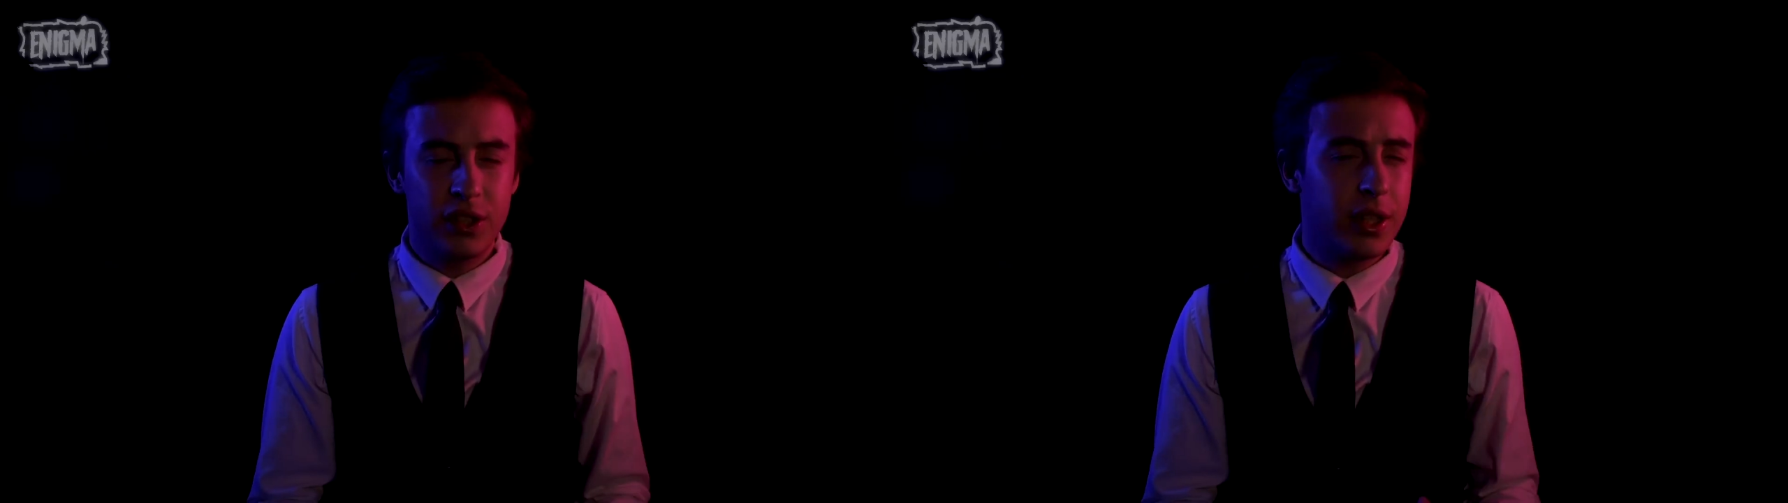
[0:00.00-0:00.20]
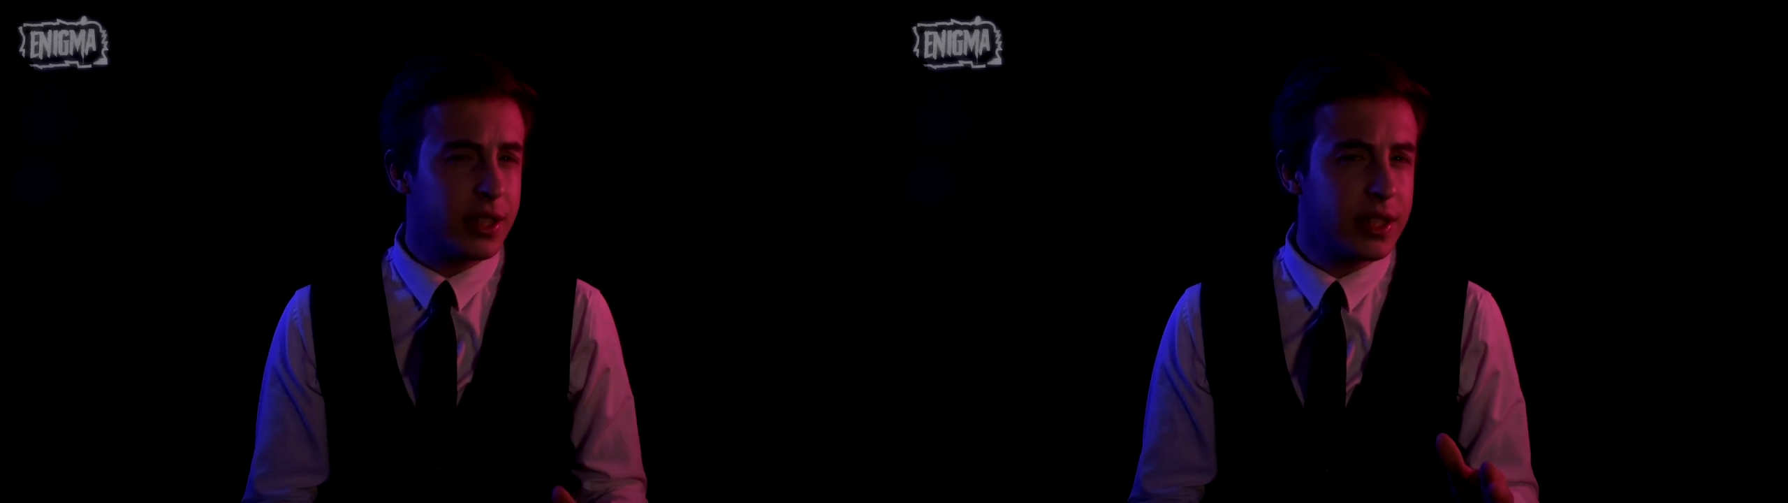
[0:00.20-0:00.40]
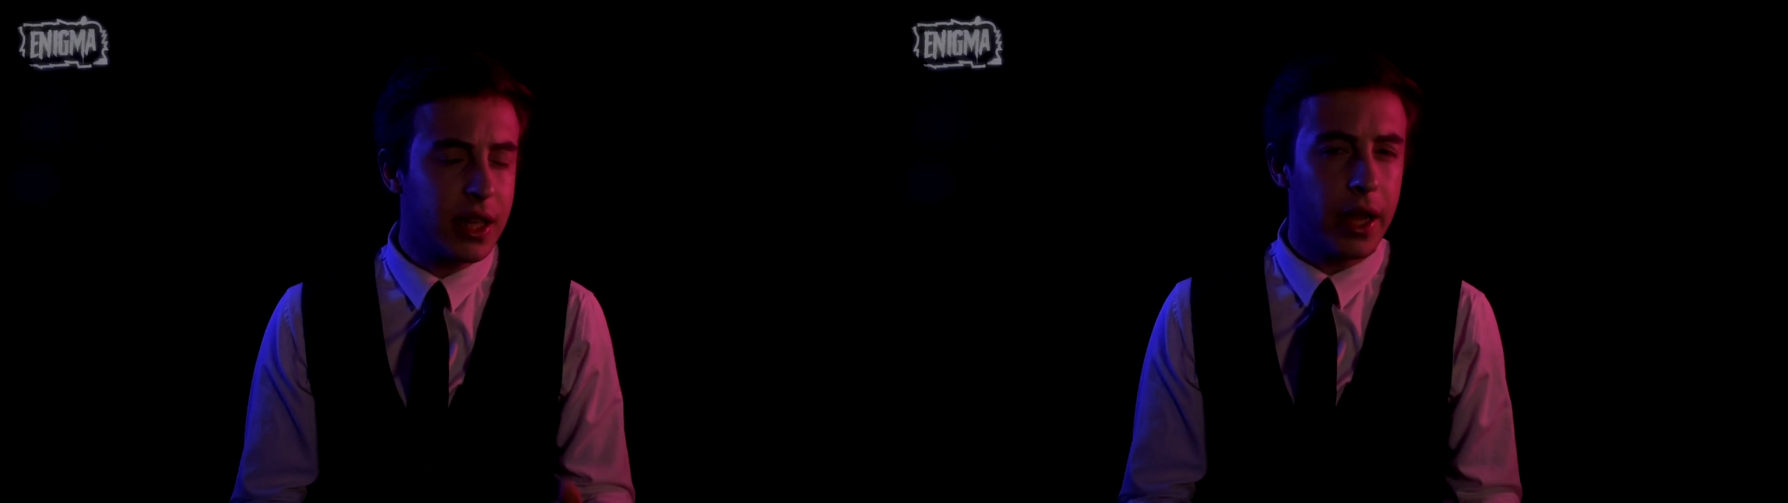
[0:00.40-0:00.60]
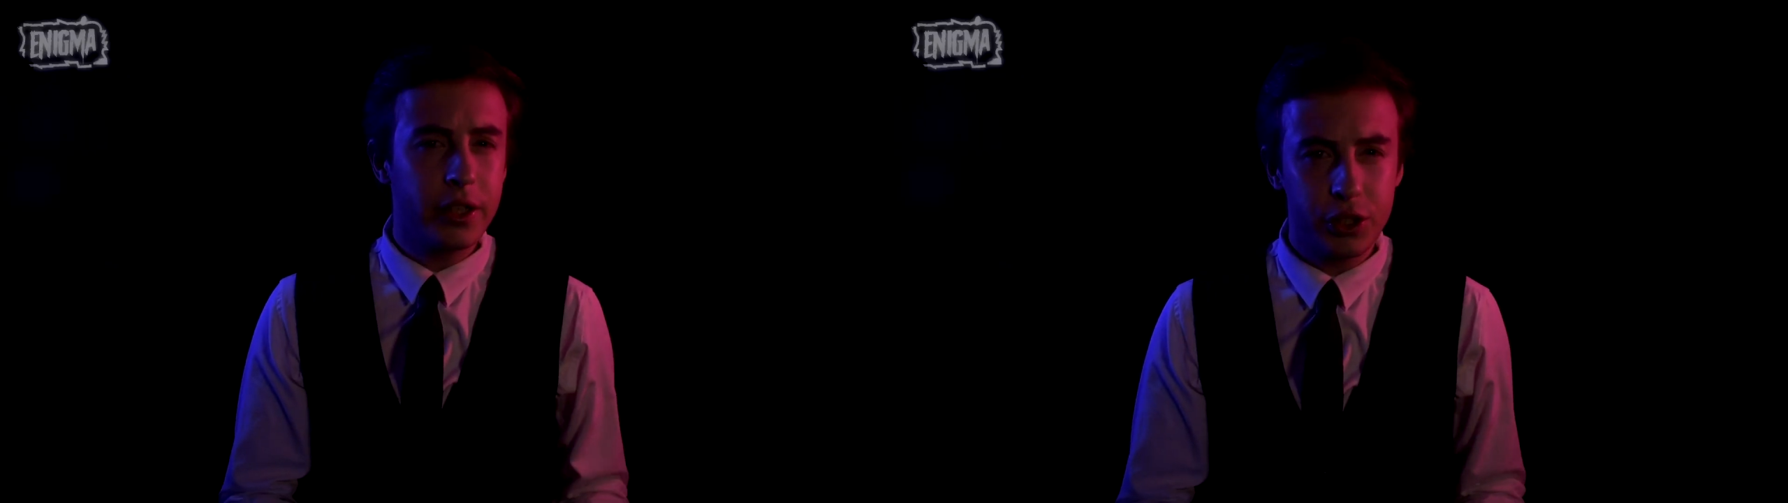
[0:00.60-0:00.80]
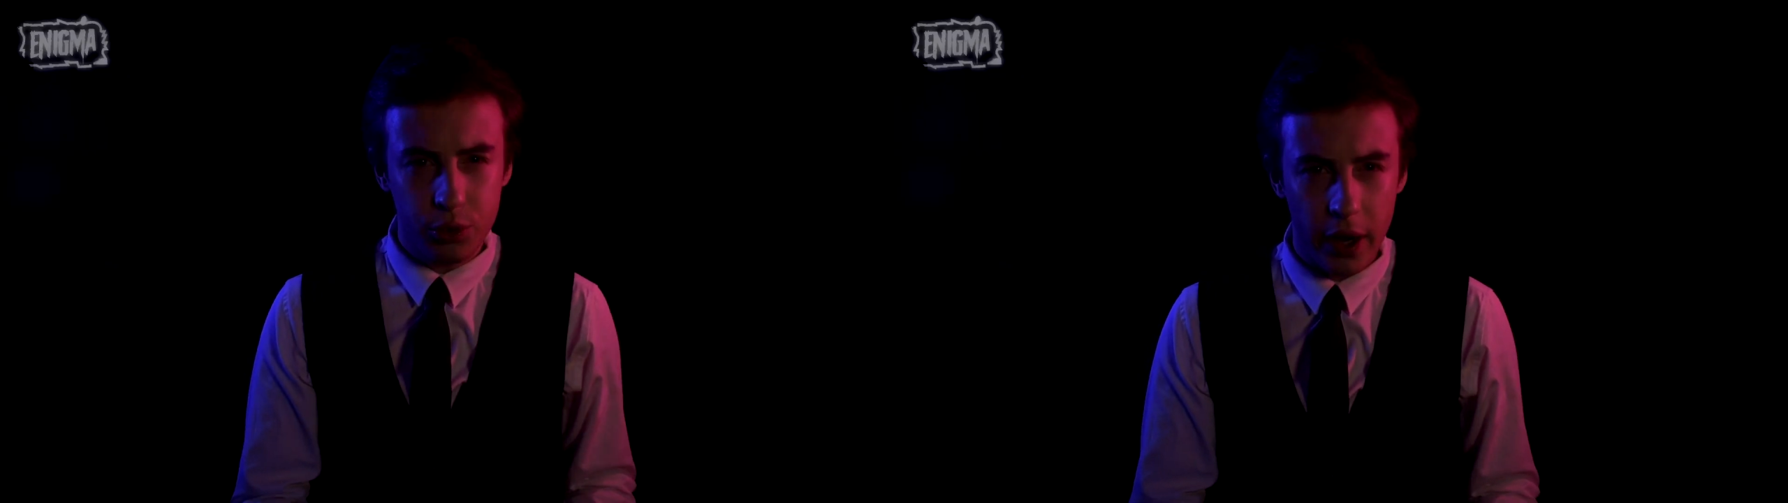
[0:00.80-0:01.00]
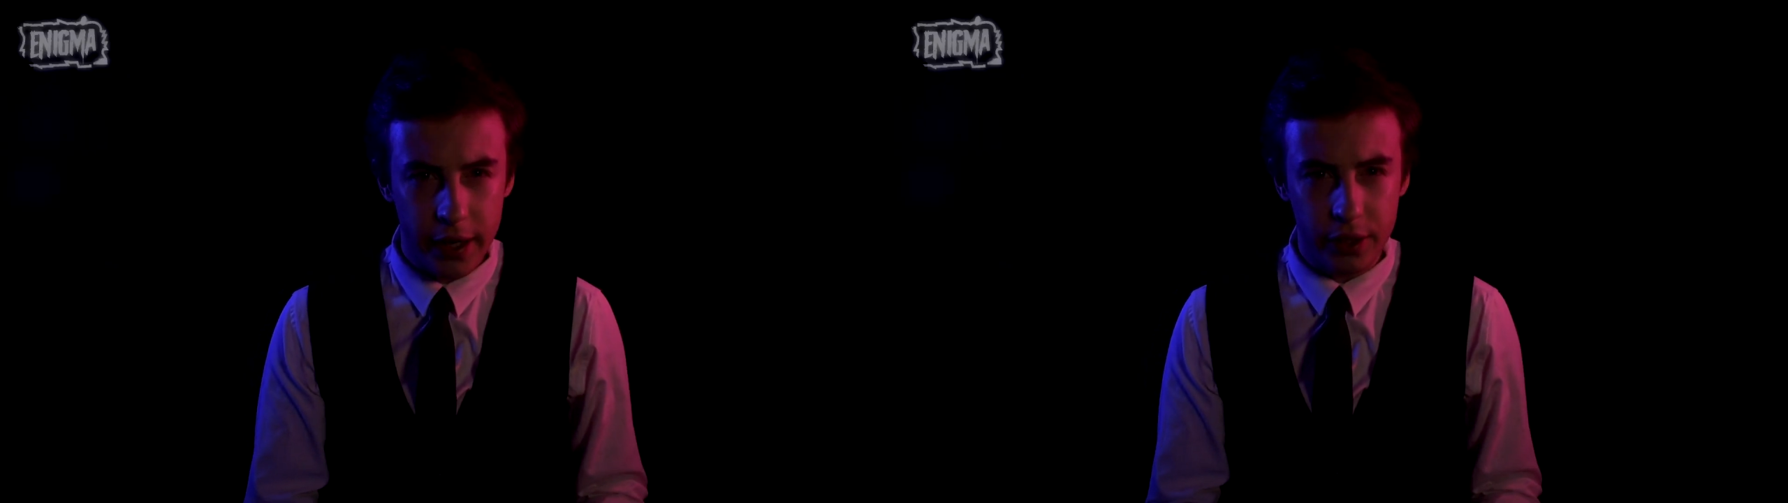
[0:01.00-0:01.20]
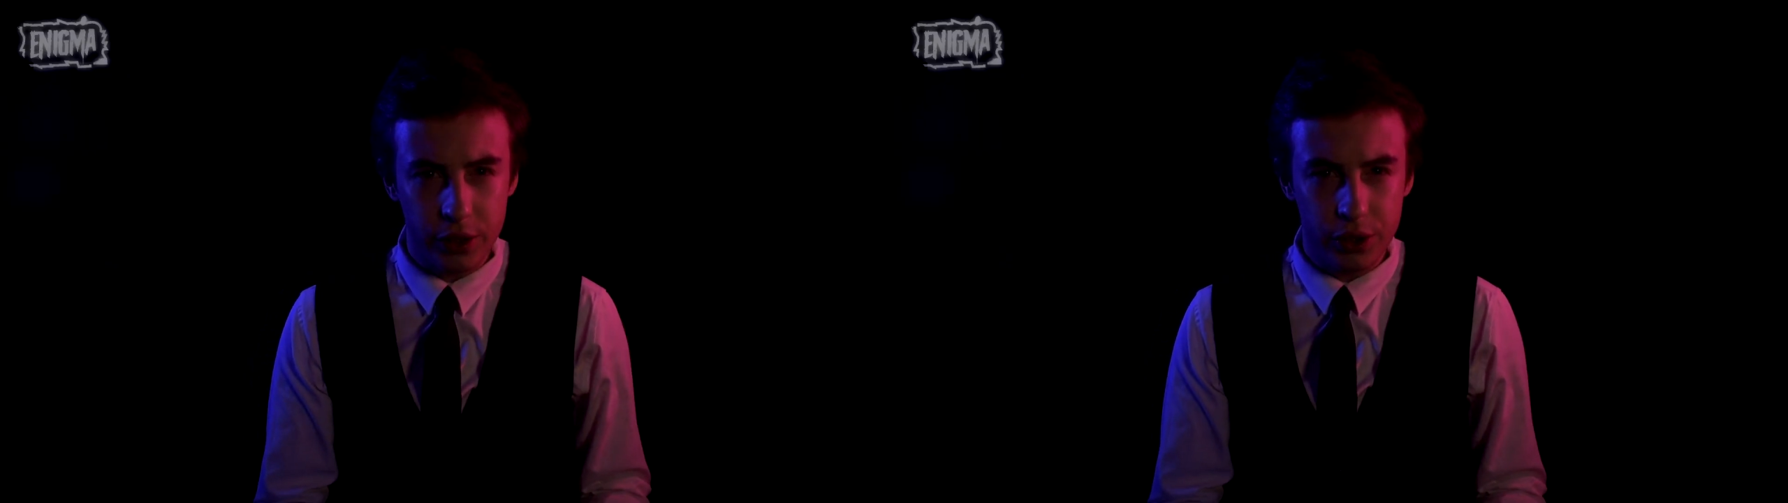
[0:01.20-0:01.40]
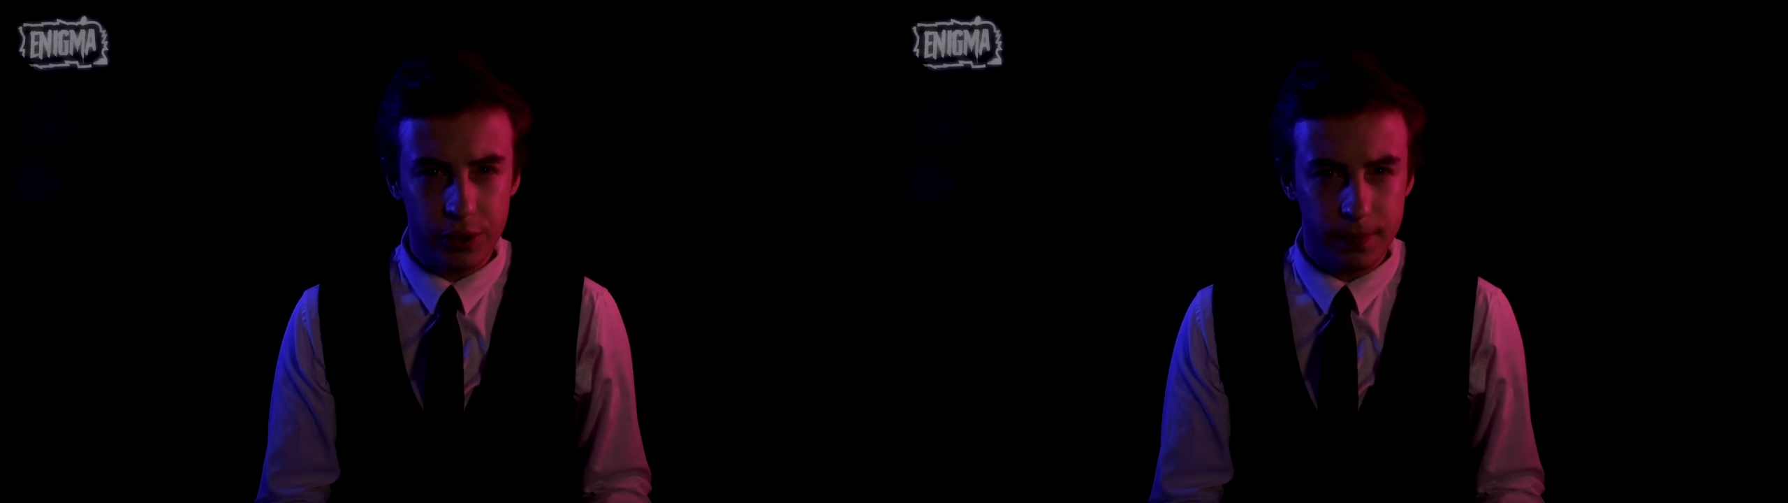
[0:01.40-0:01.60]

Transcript: So this is kind of strange.